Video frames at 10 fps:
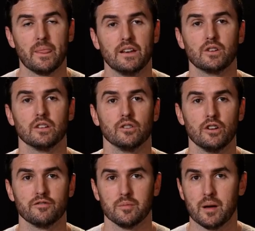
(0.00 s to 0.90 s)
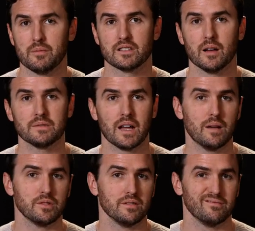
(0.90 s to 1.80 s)
and you can learn from them. And
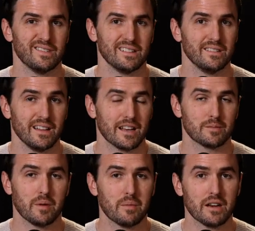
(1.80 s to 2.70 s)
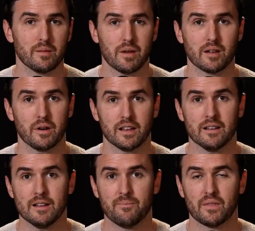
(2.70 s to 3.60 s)
sometimes you uh, you got to spend money to make money.